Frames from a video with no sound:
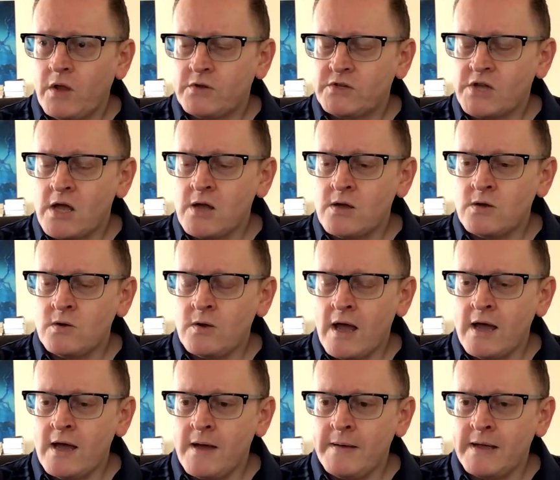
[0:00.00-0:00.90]

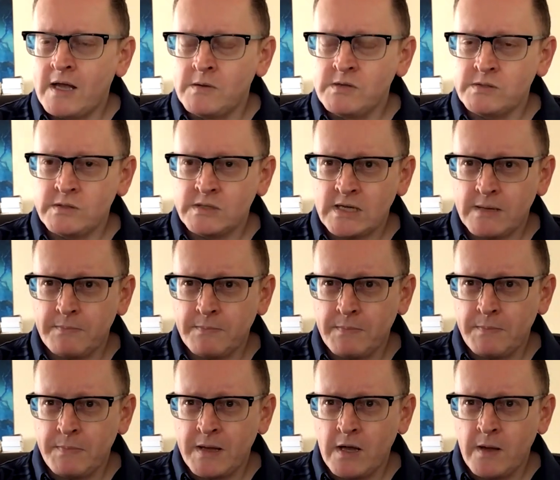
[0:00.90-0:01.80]
So it
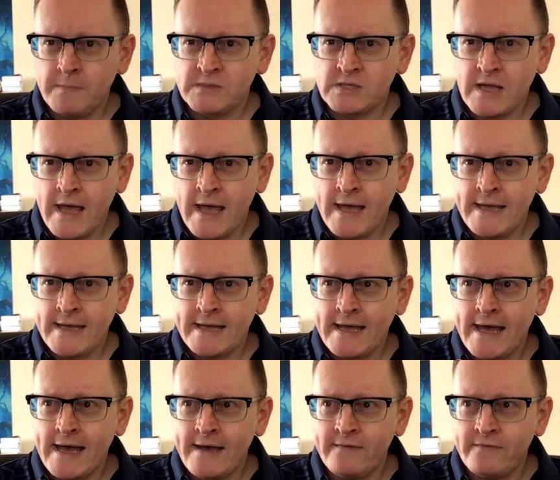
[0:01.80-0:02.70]
becomes a
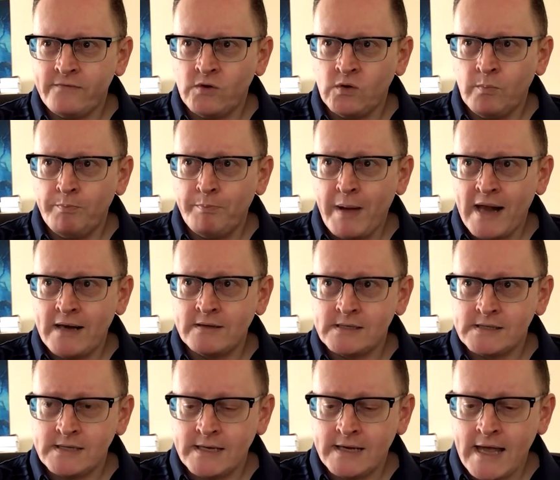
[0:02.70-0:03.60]
careful
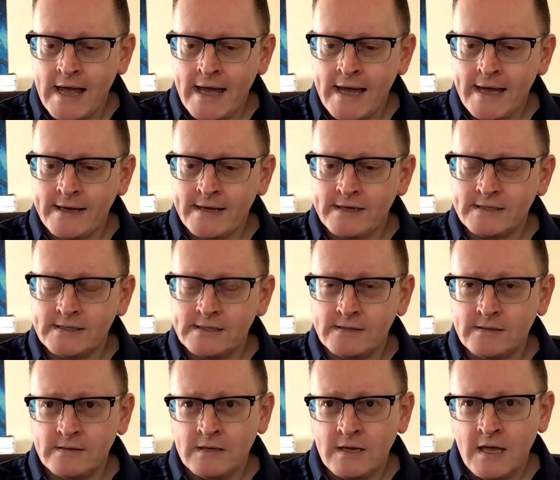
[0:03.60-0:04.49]
balancing
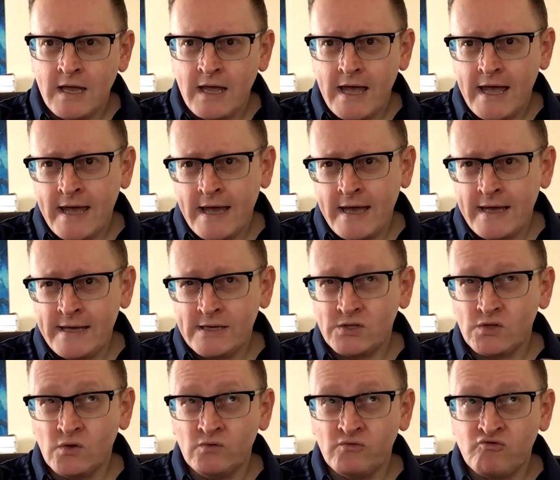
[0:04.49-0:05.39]
act,
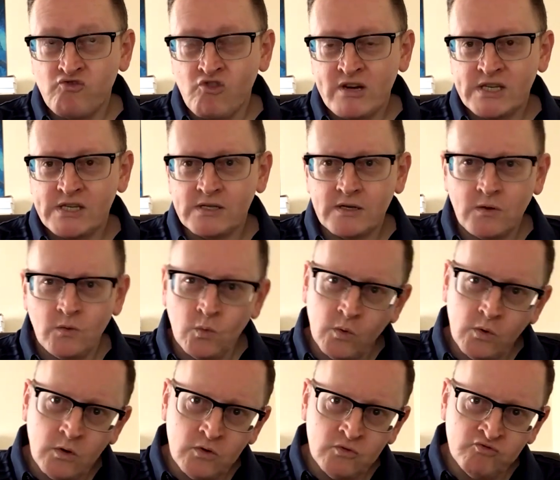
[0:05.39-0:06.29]
a sort of
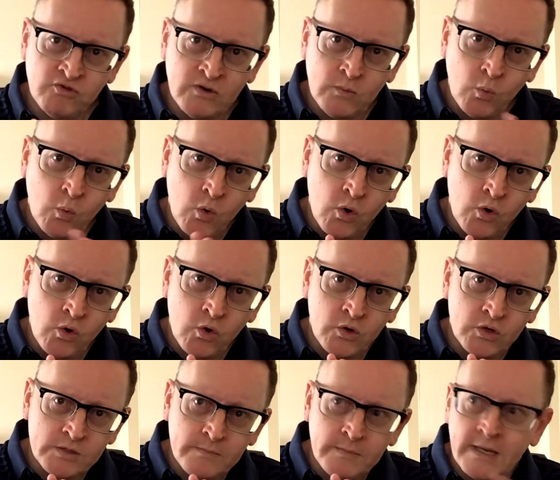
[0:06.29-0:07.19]

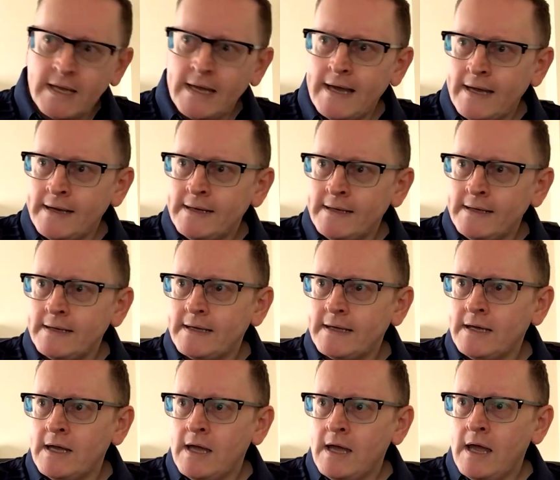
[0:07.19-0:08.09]
risk-reward
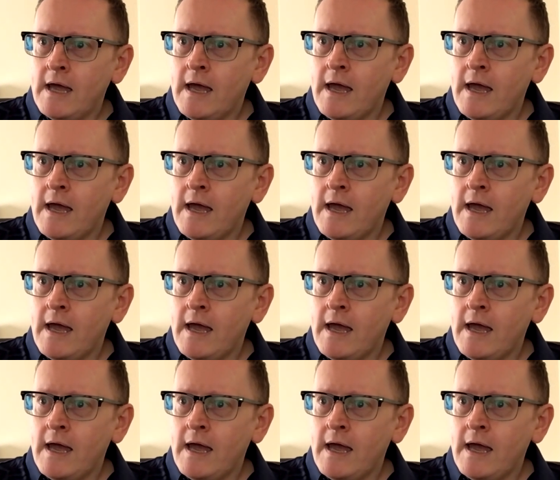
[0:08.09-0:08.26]
mechanic,